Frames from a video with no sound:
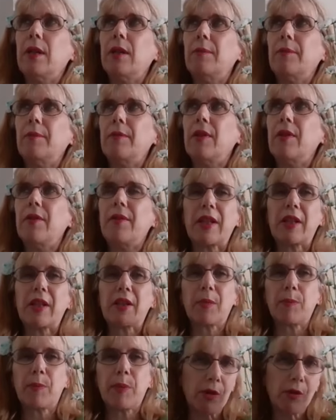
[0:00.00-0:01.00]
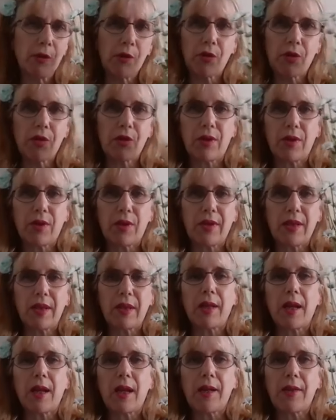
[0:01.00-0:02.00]
um, of explosions and
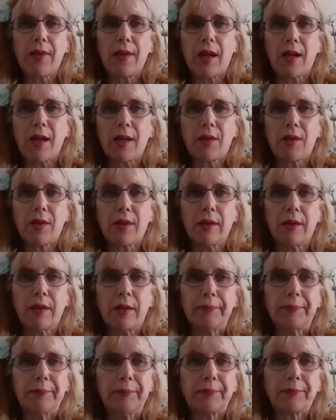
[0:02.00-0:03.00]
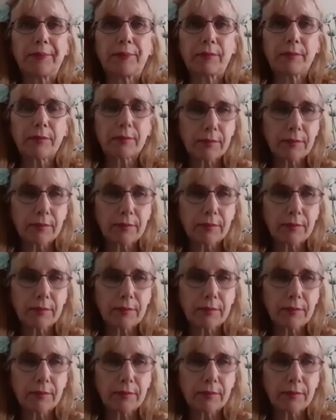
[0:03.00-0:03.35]
things like that. Um,